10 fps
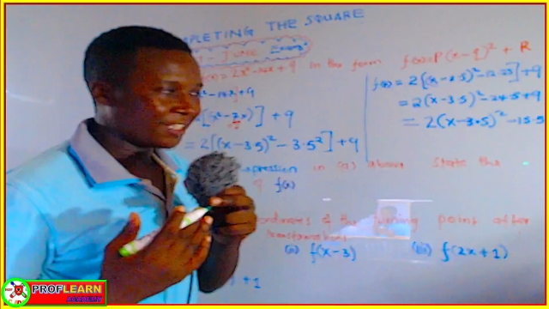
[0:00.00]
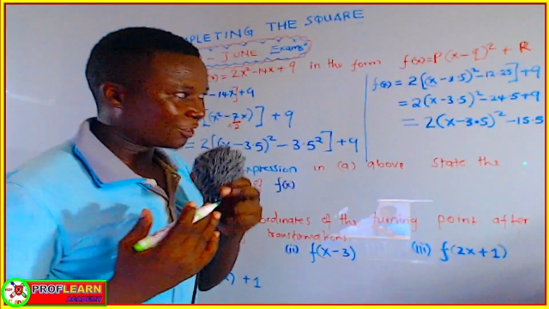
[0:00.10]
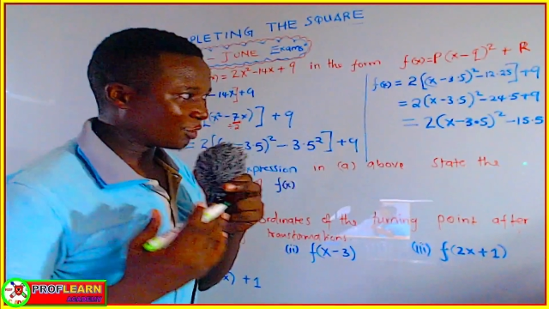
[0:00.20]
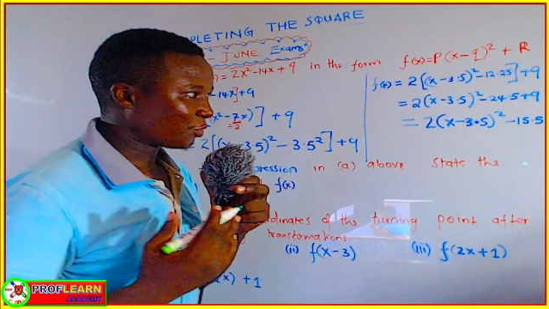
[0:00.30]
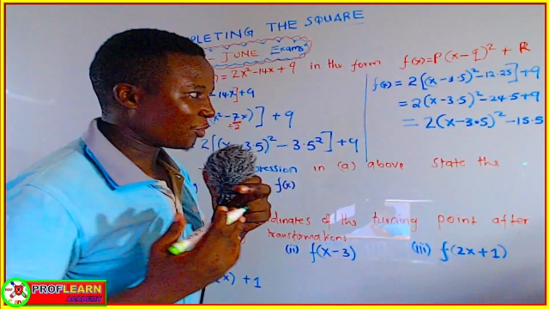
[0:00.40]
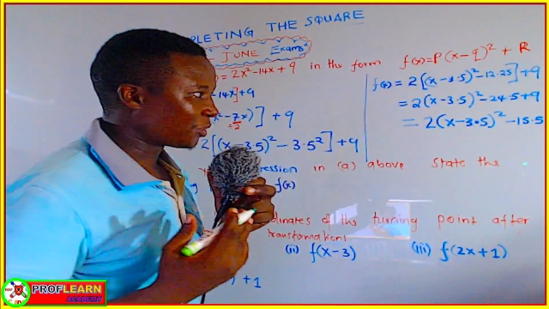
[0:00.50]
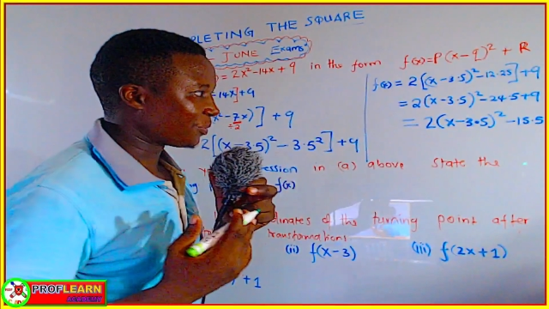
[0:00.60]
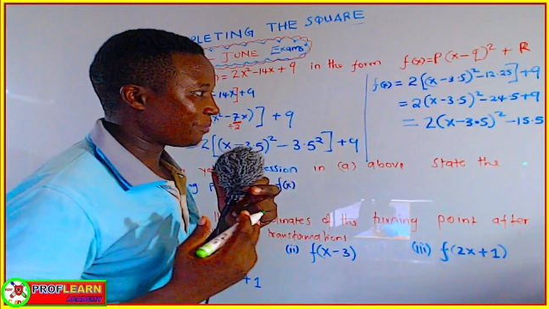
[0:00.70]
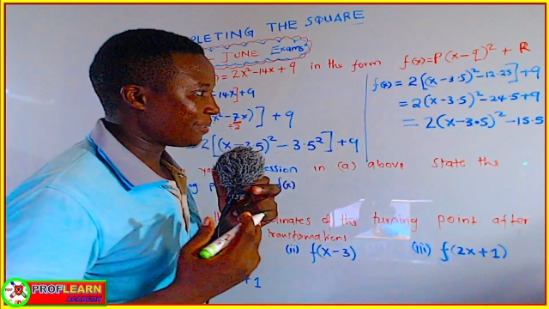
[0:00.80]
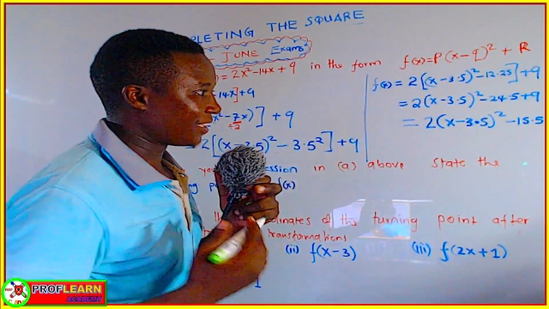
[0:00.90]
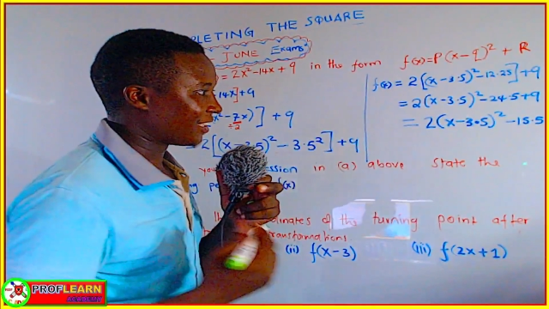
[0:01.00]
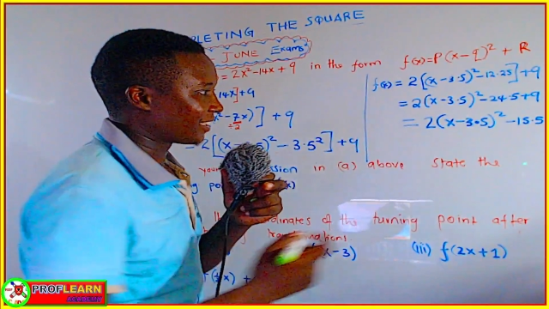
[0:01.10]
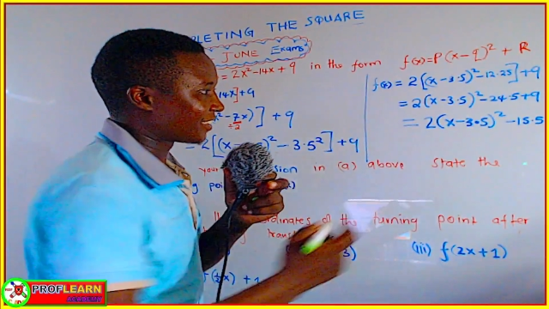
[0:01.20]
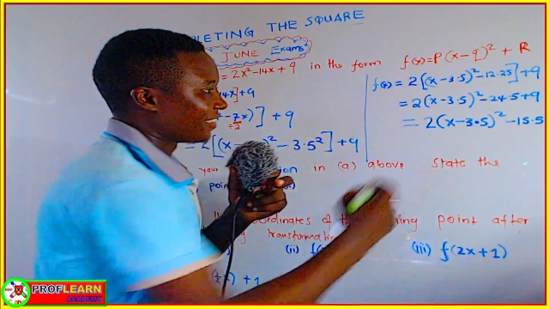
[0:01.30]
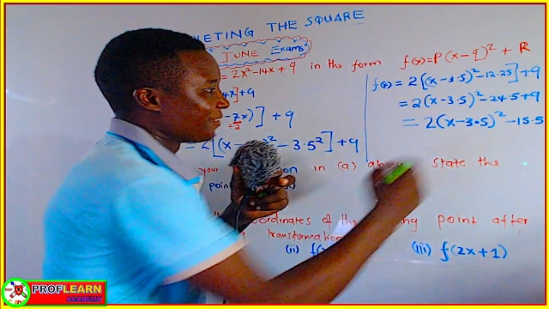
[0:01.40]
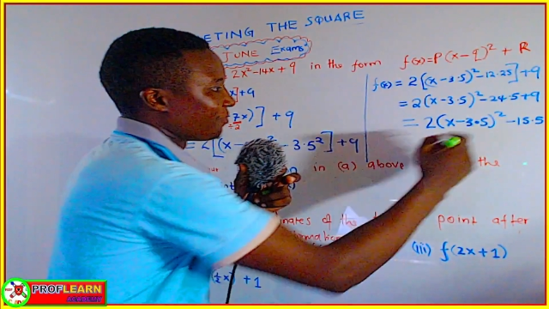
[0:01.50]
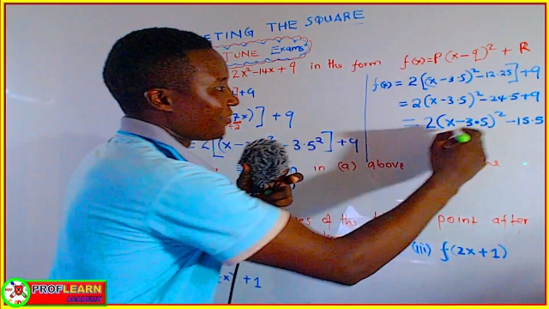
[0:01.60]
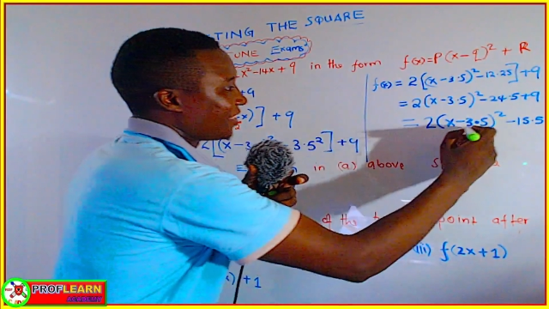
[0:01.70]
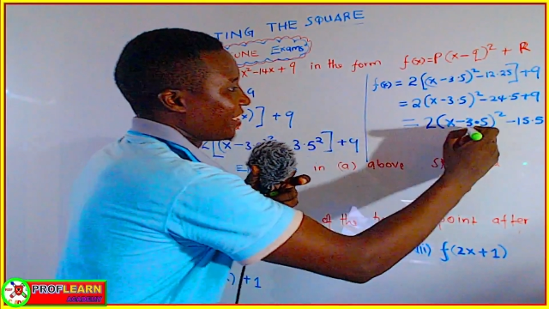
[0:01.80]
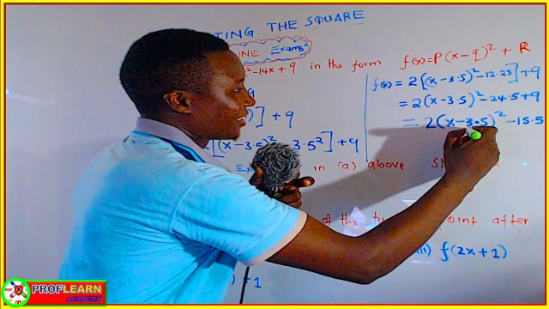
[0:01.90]
So which will mean that
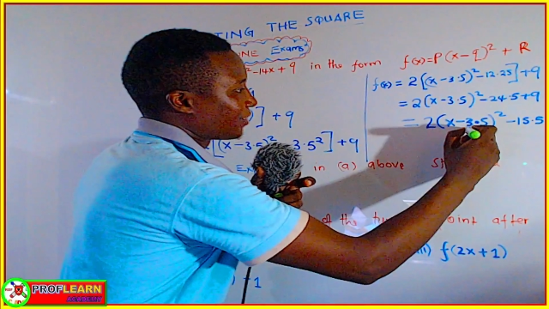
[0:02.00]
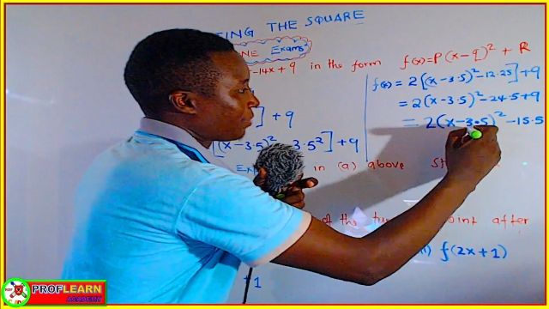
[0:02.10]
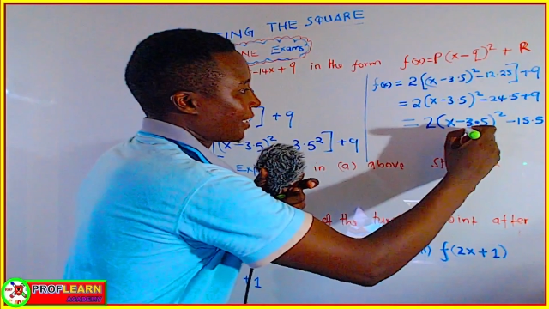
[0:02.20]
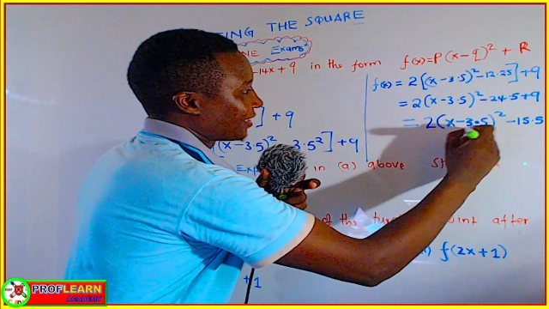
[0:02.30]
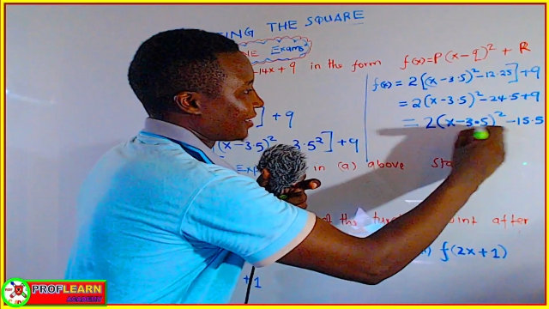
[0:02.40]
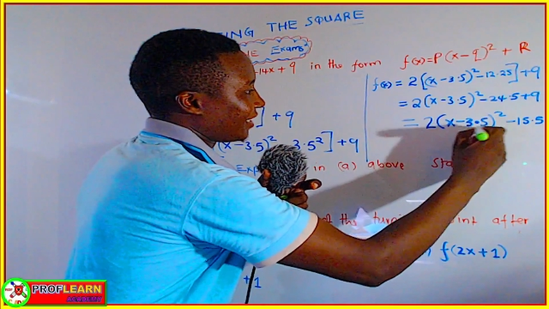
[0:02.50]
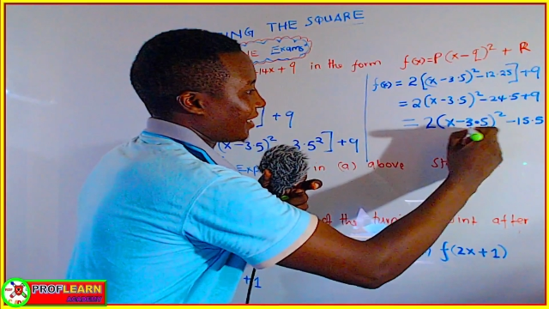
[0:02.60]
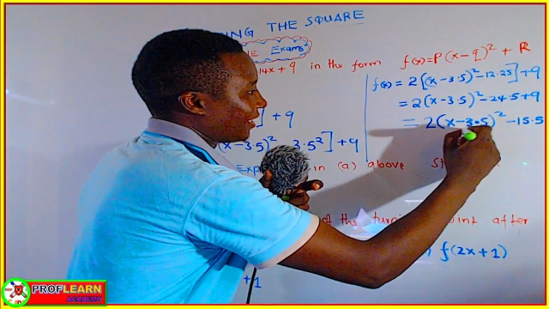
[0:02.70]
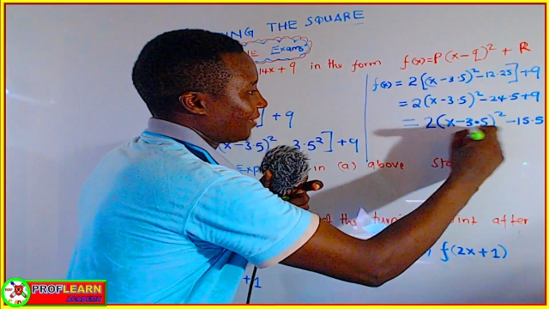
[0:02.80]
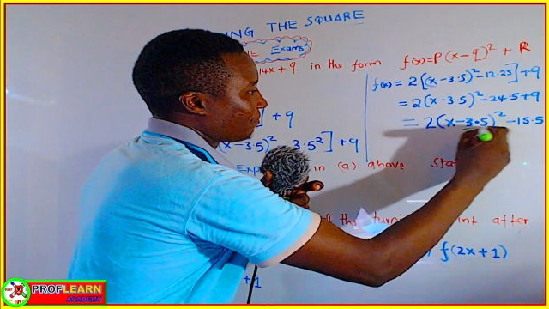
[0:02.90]
this part here